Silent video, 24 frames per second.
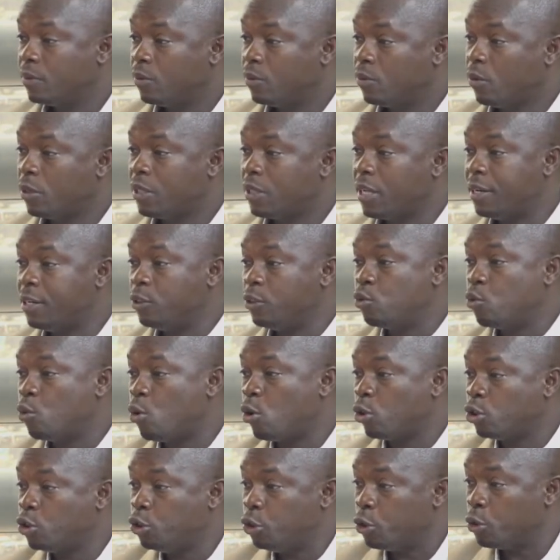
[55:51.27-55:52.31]
Was heading
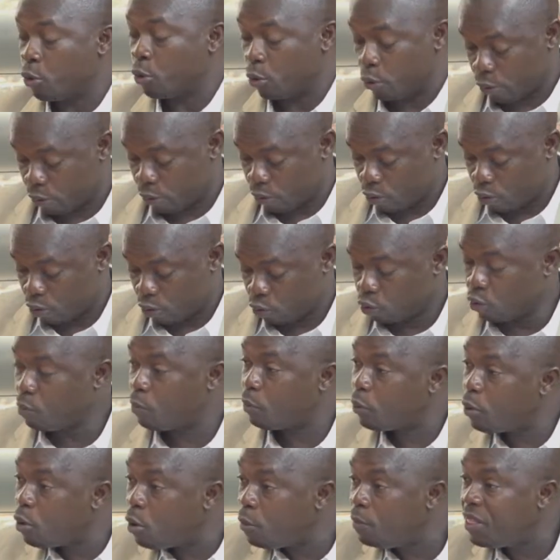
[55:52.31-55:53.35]
towards Yoko to
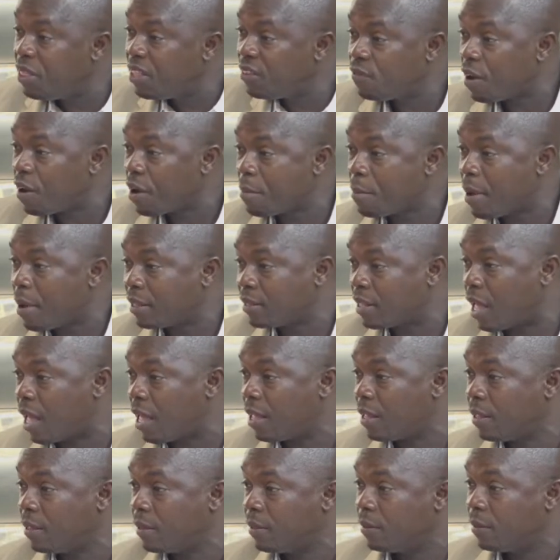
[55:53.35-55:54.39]
probe this very matter.
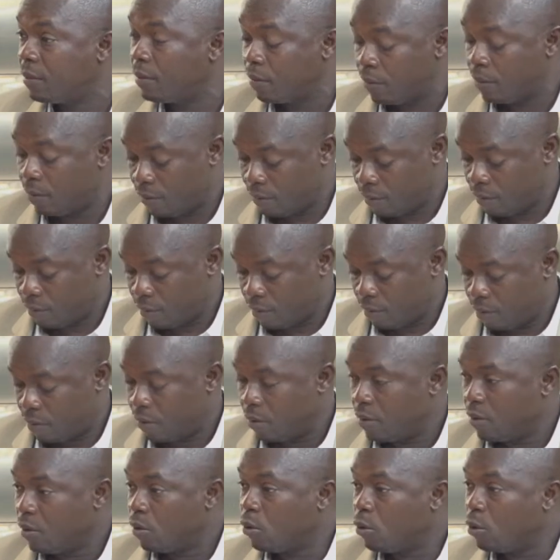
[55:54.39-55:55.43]

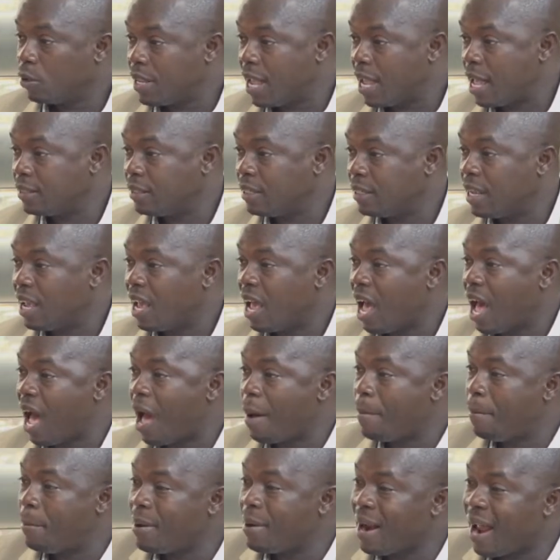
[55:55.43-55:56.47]
What you say?
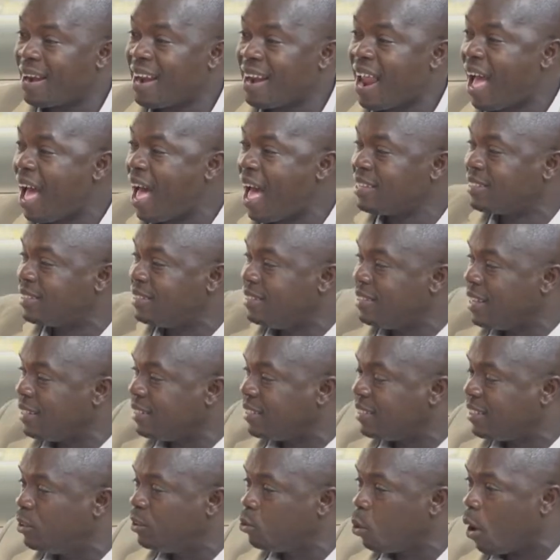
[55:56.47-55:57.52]
A brana accident
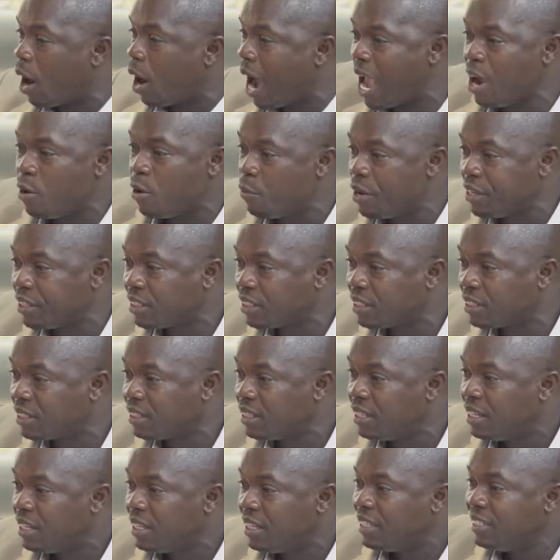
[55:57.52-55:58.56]
see your highways.
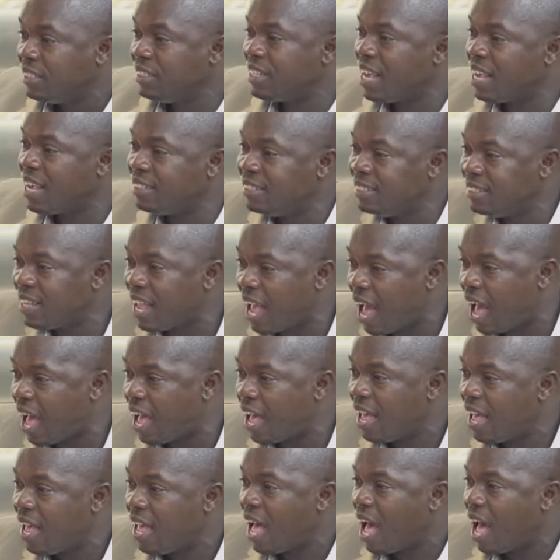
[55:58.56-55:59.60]
Yenya
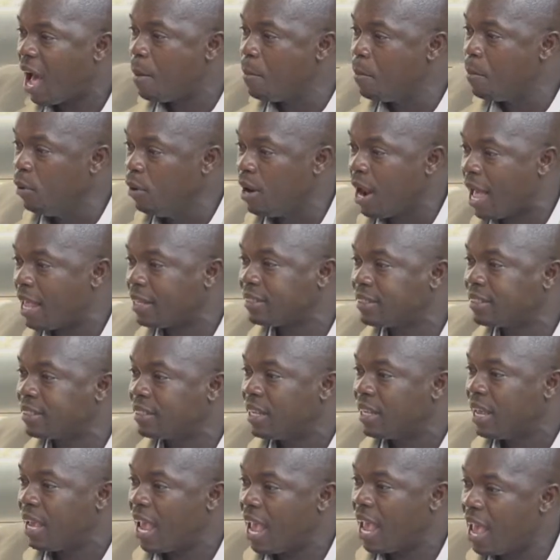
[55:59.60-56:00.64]
ambulance.
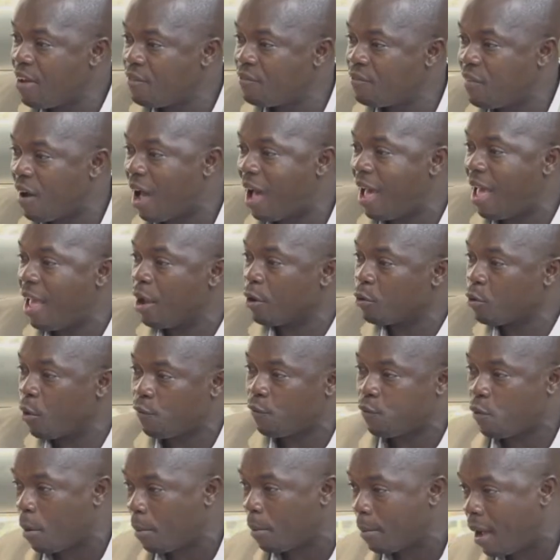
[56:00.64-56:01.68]
Enfa and
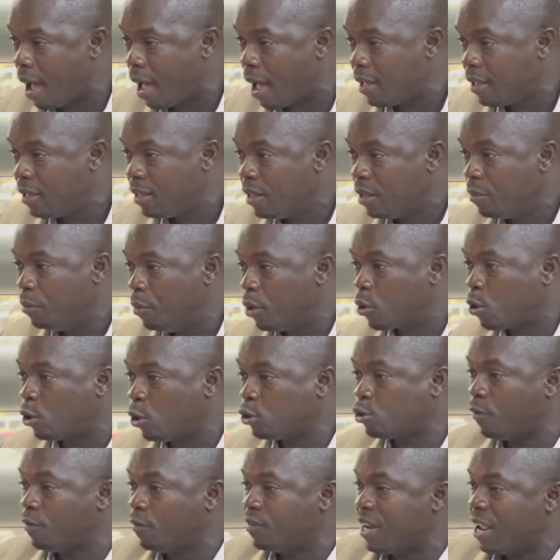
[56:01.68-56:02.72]
Kroforma,
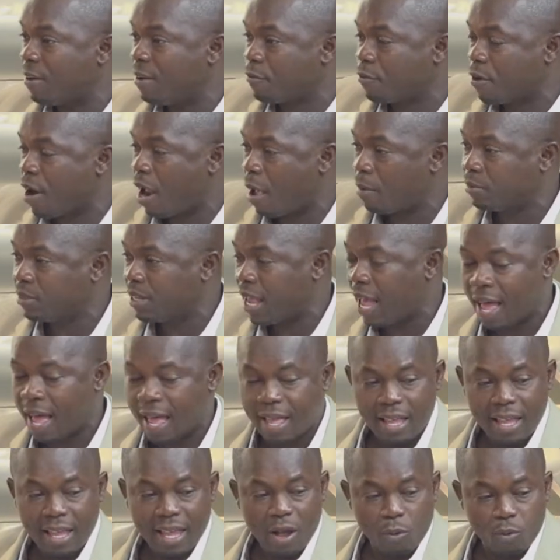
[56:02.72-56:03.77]
because of death traps are
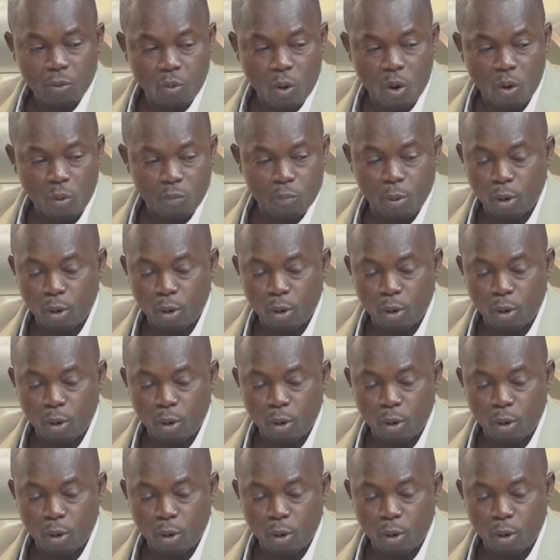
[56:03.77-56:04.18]
a walk